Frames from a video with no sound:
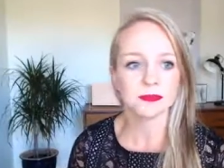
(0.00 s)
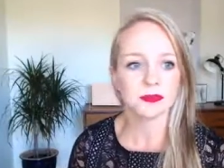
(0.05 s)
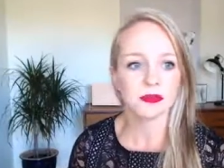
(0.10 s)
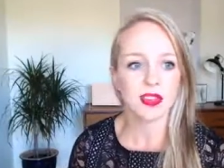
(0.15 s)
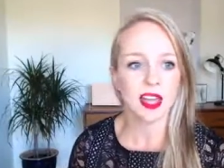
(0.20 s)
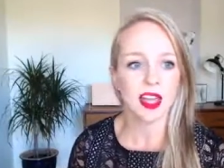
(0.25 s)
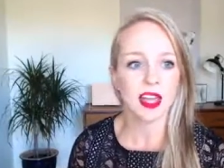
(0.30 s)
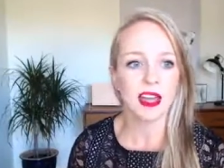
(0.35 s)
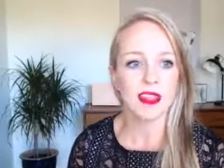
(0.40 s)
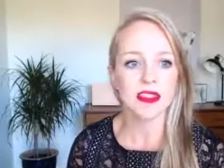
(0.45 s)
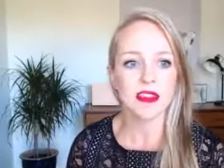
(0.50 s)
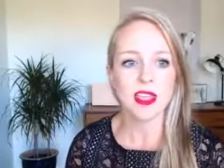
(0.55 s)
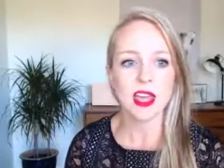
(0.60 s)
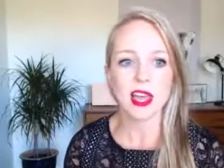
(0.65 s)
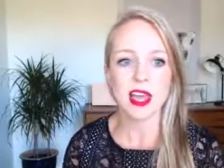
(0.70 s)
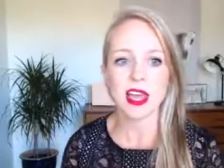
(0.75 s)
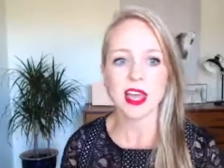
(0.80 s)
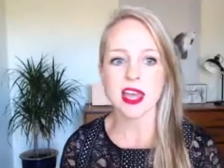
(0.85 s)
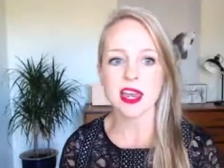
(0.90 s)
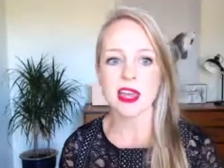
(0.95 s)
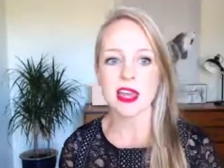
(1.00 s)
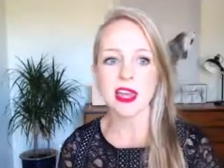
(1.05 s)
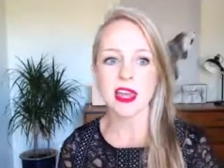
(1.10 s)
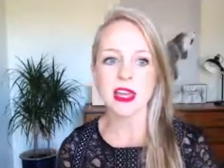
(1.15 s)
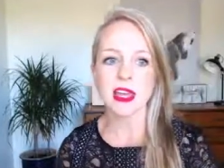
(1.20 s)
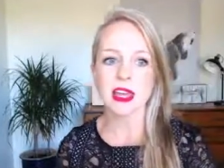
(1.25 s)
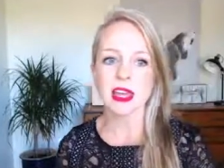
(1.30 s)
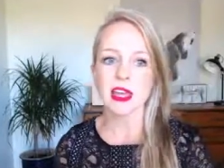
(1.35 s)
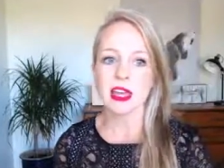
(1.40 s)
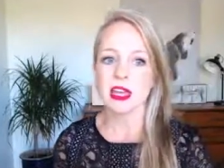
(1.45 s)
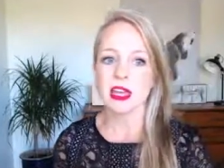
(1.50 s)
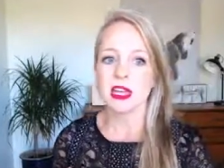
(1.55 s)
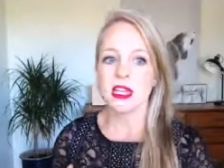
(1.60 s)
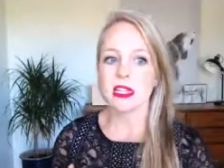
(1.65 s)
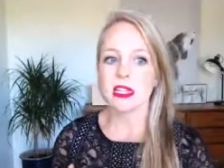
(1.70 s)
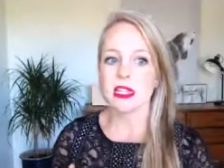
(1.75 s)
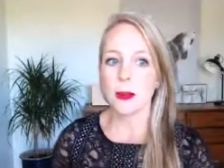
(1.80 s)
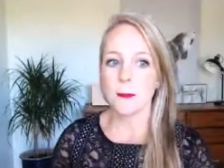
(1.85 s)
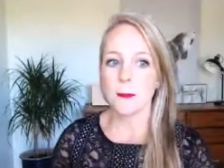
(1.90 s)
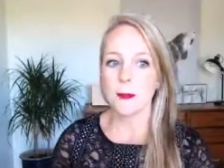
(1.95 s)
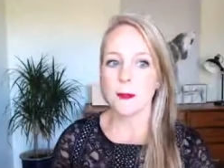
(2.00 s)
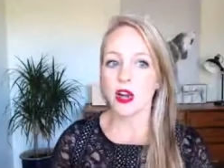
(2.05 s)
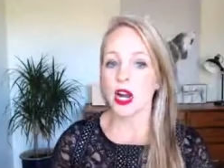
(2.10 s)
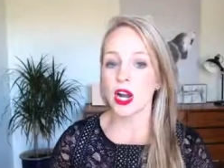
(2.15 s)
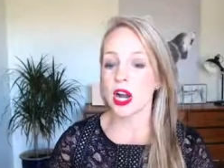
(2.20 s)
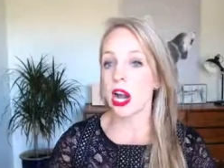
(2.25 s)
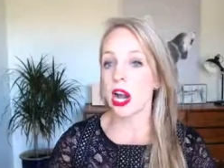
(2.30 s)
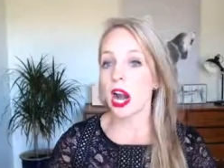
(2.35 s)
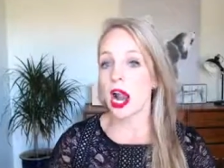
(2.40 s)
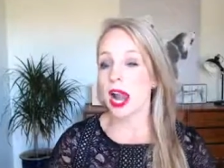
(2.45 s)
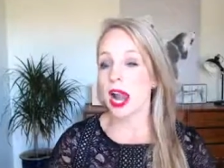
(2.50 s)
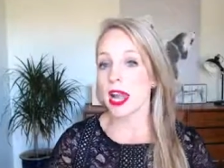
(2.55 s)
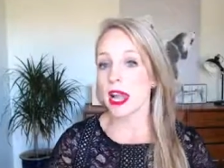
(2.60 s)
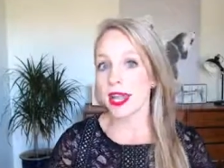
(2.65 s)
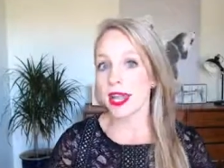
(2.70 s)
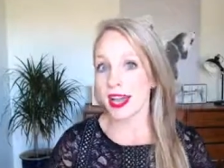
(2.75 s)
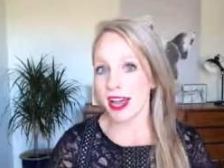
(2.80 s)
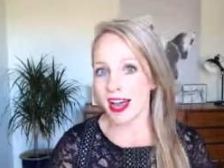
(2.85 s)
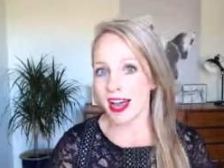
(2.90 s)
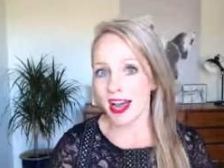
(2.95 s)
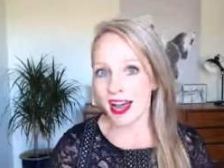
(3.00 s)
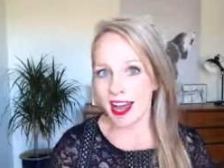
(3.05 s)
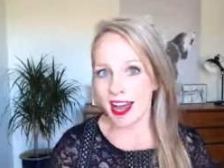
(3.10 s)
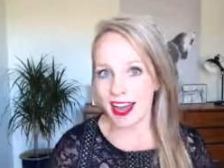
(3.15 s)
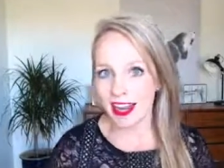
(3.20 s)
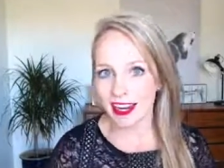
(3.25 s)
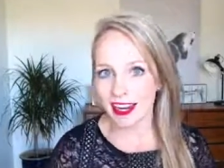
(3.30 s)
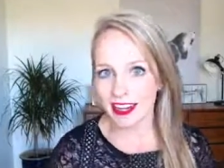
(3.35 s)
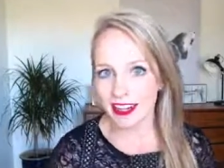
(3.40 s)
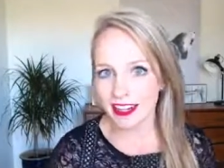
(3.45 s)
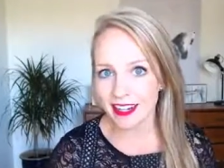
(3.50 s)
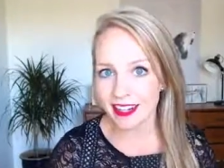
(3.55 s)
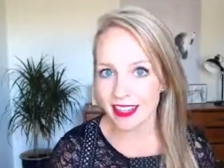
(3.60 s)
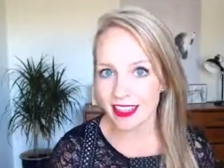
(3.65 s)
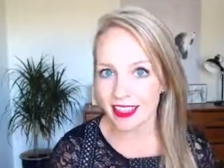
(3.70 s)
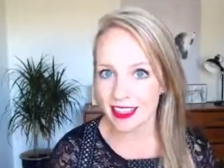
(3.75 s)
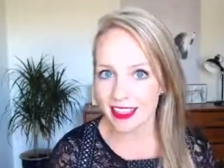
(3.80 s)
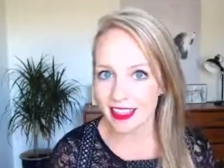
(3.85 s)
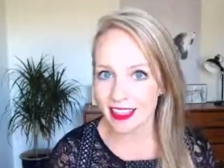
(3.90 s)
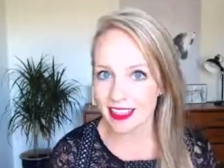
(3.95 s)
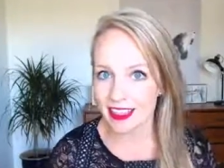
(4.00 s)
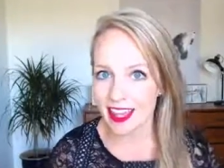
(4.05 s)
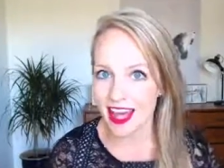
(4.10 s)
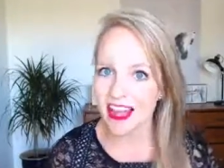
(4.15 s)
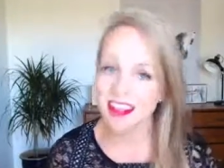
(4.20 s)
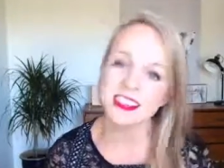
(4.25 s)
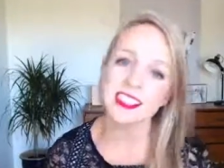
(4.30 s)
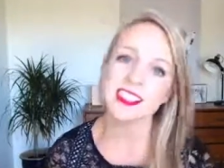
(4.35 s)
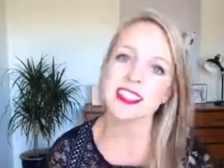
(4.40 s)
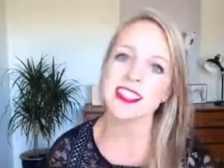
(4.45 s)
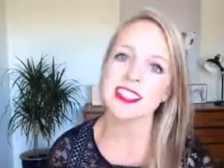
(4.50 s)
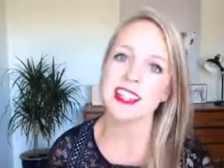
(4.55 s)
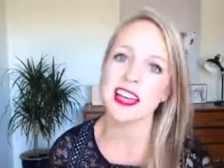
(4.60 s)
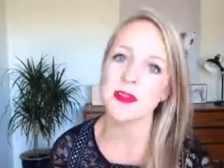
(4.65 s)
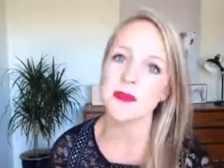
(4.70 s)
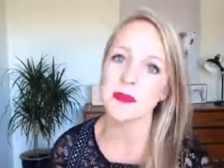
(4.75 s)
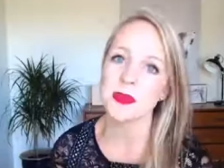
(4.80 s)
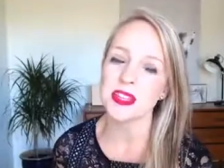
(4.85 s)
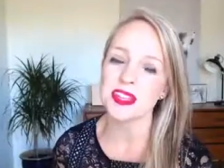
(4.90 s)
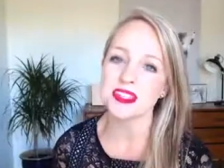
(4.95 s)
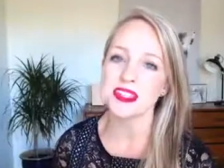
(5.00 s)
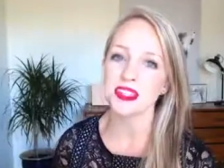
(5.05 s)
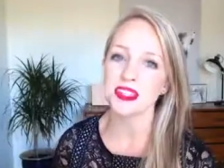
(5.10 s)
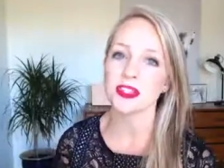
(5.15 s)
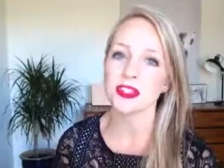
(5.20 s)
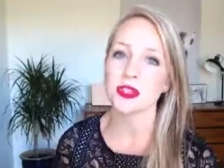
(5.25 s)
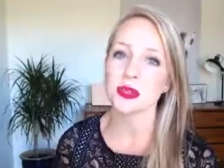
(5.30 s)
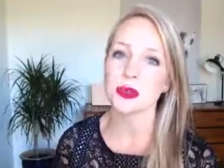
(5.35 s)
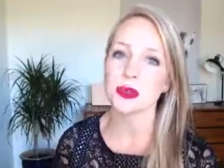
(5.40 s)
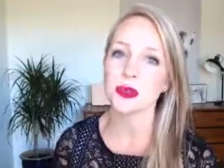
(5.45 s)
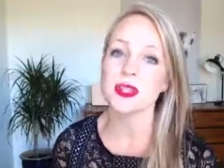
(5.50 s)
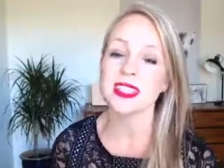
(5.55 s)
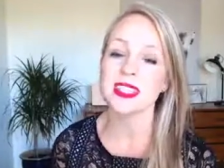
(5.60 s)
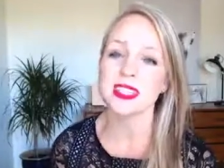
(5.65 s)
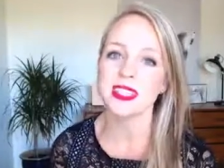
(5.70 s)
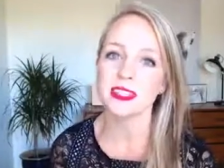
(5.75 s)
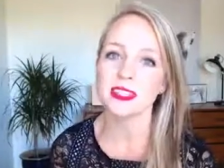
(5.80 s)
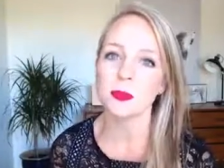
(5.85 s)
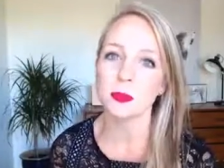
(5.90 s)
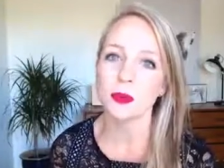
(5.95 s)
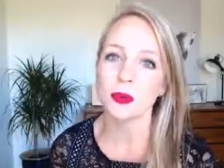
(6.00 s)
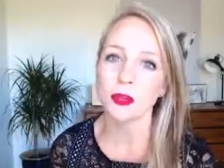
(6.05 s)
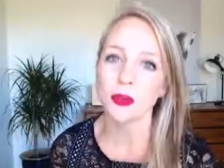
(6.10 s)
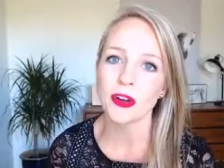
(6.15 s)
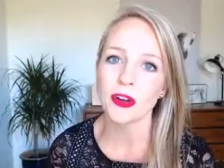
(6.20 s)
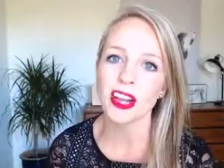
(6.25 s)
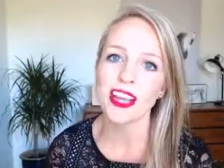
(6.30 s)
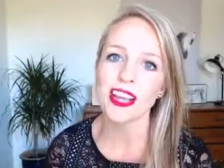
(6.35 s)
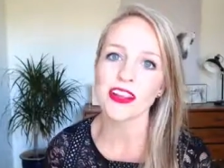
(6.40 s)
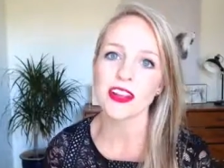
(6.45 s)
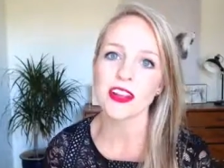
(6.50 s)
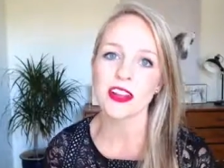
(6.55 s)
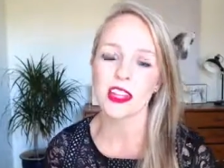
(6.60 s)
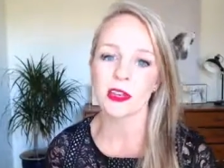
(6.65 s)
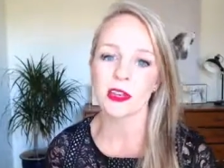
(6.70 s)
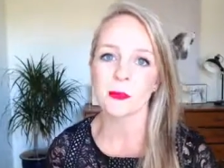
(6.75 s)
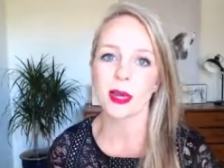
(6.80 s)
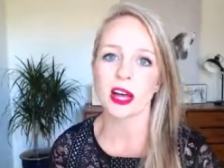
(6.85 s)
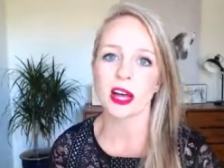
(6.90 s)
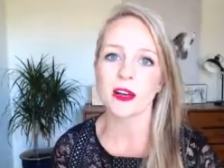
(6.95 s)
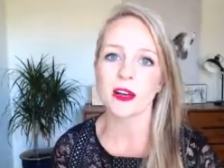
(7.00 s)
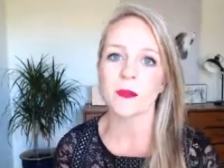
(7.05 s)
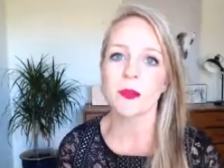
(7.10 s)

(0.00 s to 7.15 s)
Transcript: And then number 9, the last step is to deploy your email.